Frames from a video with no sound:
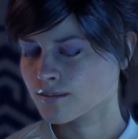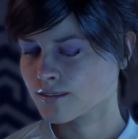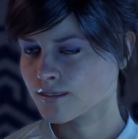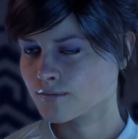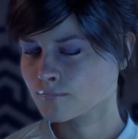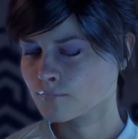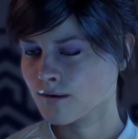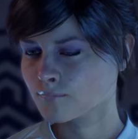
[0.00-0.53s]

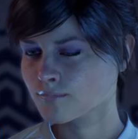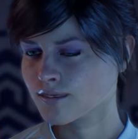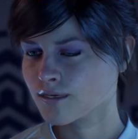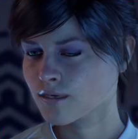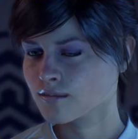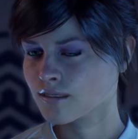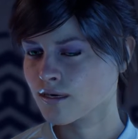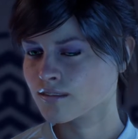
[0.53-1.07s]
He made me
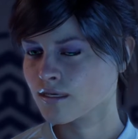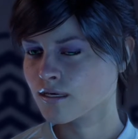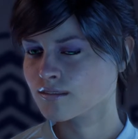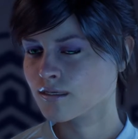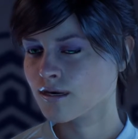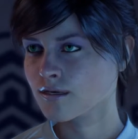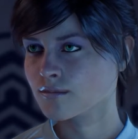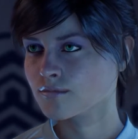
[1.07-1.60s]
his
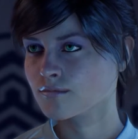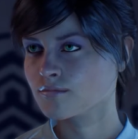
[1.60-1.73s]
successor.